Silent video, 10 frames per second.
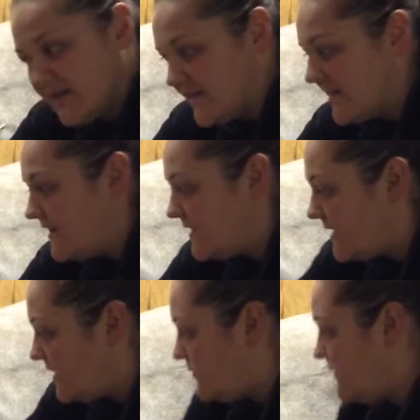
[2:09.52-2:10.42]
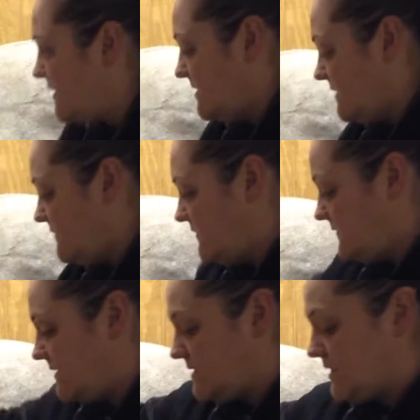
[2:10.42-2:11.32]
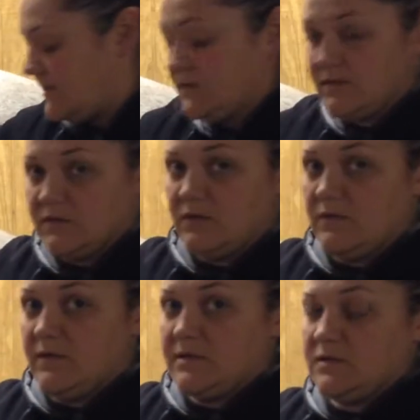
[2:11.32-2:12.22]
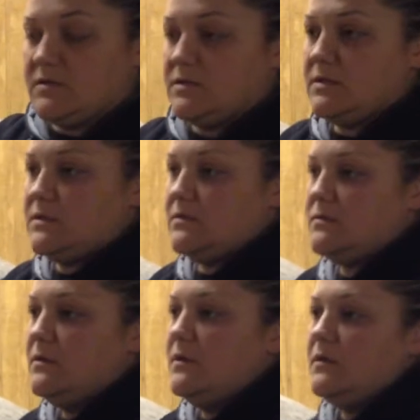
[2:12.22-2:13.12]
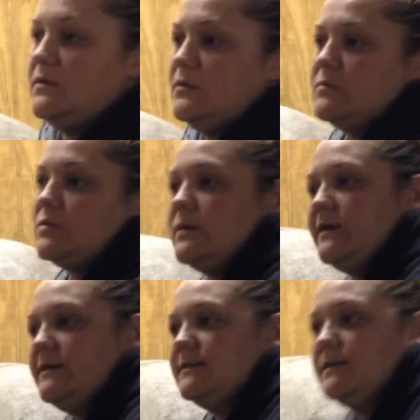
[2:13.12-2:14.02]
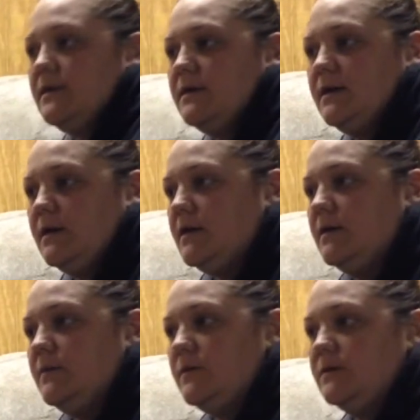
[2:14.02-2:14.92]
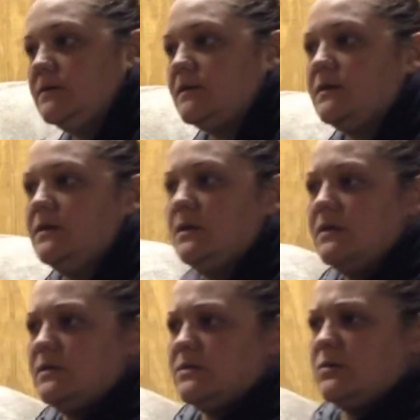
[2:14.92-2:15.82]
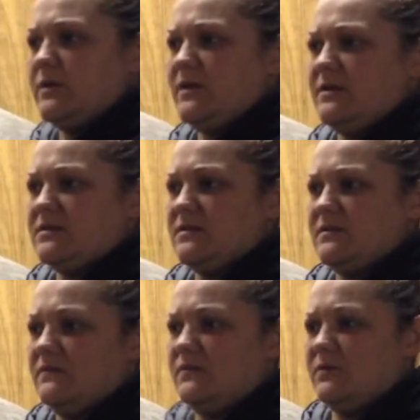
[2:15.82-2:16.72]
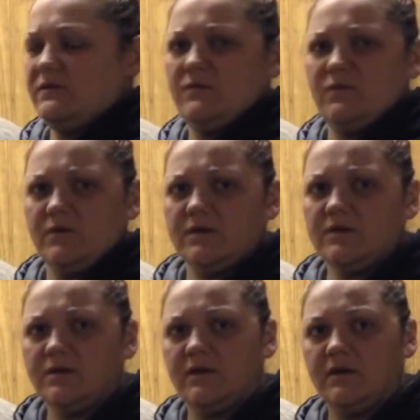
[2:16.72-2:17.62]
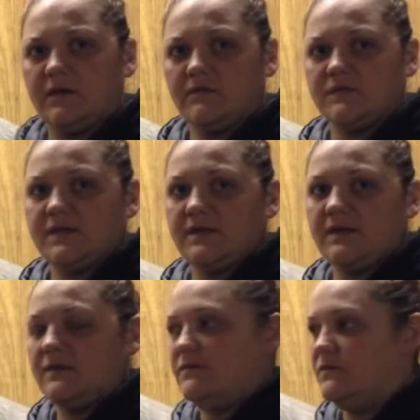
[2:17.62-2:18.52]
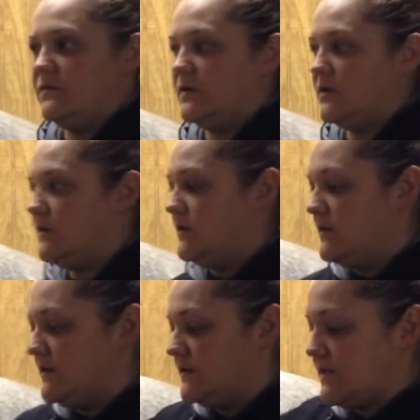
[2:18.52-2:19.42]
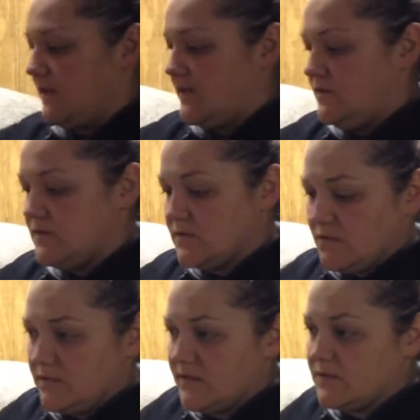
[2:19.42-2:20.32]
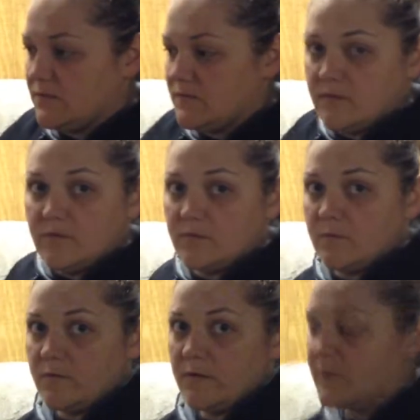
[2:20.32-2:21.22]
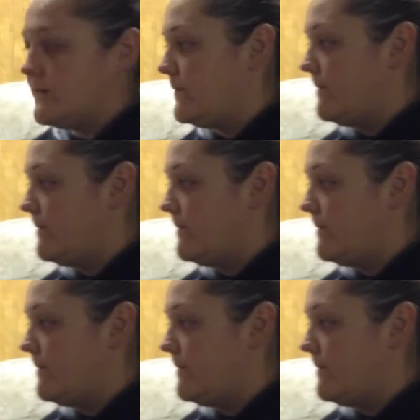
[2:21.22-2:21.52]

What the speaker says: I got 8 beats in 15 seconds, so that's 32. Normal rate is 28 to 44, give or take, for this guy, so that's within the normal limit.